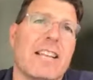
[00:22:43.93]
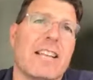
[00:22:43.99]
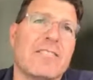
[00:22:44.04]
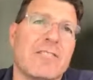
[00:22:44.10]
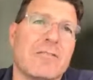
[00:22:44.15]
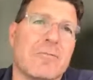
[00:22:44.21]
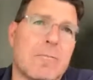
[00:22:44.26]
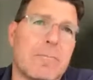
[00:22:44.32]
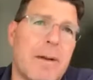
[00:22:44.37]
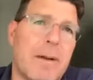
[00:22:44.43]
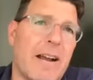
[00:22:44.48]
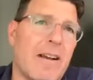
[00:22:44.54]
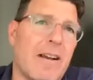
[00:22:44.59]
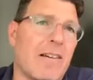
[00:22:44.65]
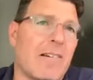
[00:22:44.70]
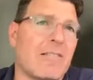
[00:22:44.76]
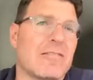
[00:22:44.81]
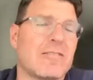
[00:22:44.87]
engine
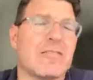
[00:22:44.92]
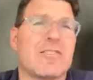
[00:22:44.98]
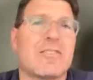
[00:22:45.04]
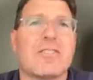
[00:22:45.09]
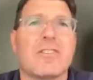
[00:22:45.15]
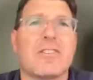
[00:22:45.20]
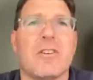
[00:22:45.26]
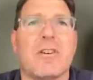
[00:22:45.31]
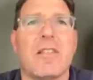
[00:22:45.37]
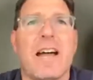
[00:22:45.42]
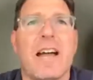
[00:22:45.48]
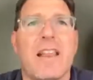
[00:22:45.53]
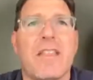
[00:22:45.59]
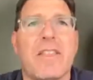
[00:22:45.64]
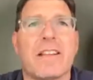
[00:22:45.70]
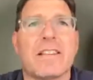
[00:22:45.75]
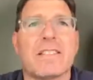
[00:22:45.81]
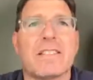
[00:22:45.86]
repairs, a lot
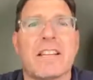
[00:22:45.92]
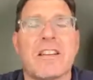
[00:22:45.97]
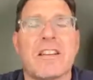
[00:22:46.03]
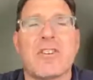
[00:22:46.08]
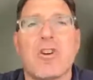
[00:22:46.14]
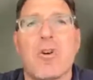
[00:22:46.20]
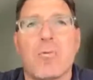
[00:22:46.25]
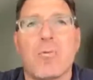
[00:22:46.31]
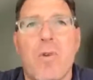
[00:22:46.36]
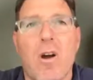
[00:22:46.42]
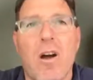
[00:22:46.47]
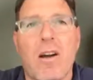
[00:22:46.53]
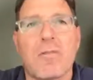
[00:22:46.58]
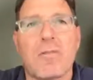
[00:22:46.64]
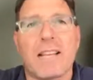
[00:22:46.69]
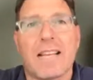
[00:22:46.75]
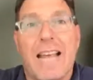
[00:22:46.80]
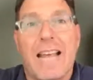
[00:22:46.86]
of things that can go
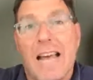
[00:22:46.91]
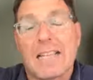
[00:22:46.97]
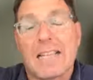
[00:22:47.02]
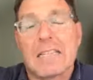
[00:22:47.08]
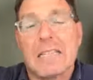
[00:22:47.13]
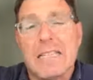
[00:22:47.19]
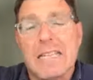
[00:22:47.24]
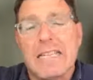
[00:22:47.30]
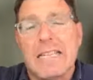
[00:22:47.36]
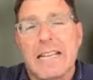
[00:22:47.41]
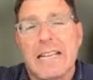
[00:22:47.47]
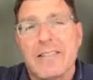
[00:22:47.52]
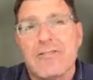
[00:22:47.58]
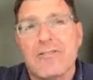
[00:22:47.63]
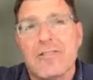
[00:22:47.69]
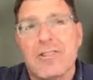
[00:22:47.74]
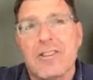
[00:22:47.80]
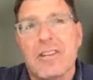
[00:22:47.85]
wrong with a gasoline
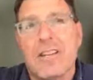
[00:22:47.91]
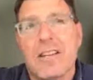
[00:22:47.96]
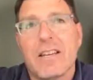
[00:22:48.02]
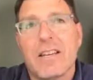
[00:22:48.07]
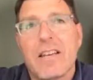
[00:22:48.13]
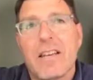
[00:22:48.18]
engine.